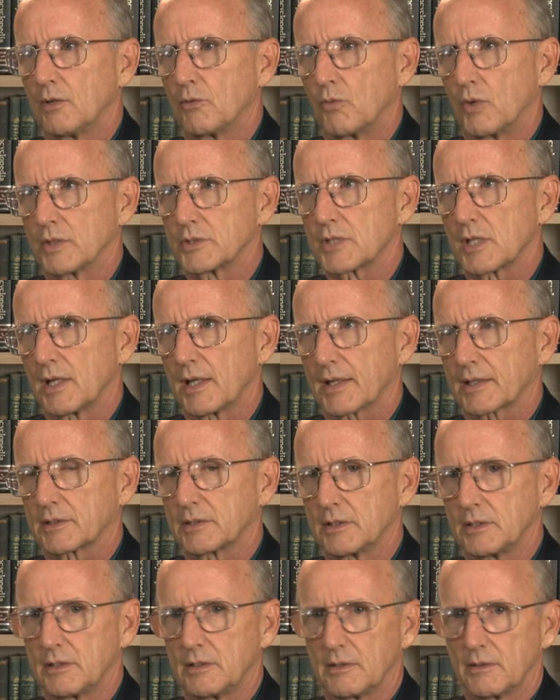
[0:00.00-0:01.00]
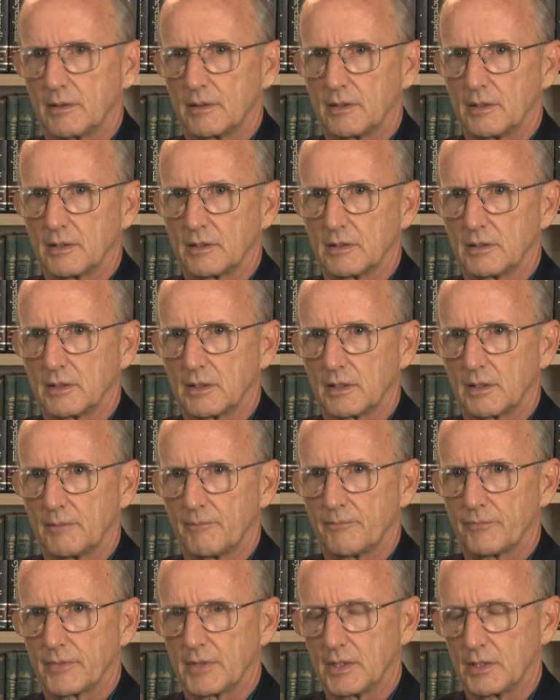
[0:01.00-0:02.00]
was elected in
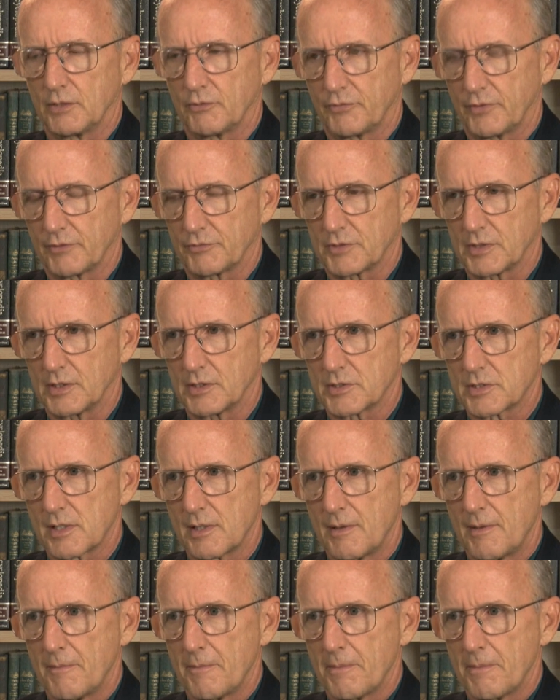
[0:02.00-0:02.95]
the 50s.